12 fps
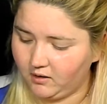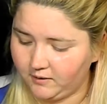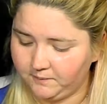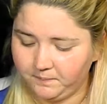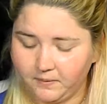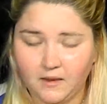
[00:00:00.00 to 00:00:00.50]

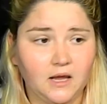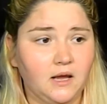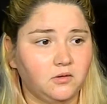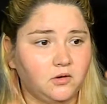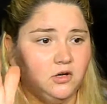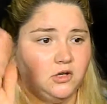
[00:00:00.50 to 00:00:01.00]

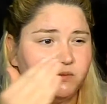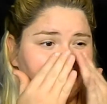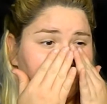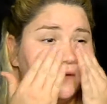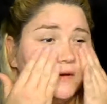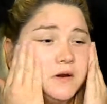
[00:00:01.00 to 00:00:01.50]
I'm going to use my
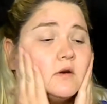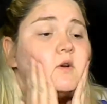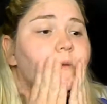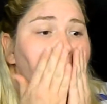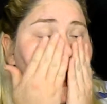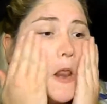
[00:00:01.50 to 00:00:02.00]

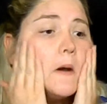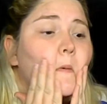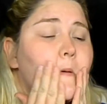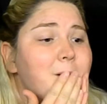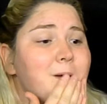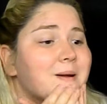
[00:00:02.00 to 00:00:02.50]
fingers, and I'm
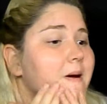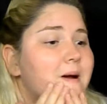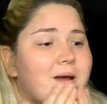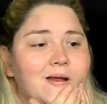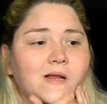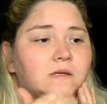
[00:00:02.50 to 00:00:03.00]
just
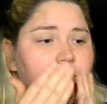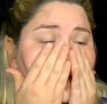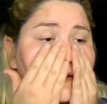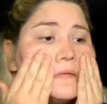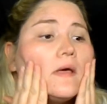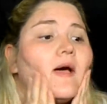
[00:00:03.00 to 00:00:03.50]
going to
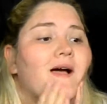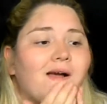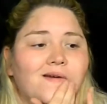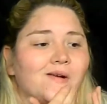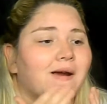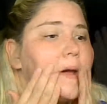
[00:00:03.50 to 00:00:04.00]
smooth that
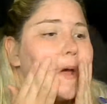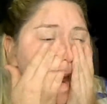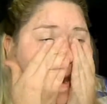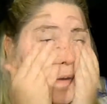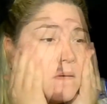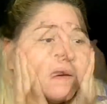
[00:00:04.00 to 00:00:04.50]

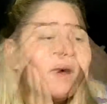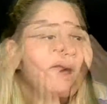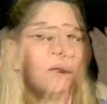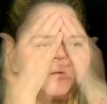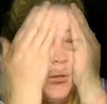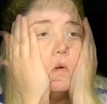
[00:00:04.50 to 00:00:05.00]
around
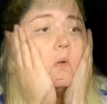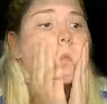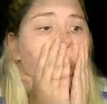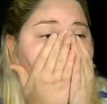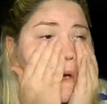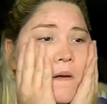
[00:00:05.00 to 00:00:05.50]
on my
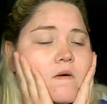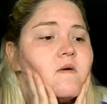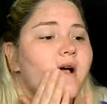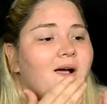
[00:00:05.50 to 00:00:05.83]
face.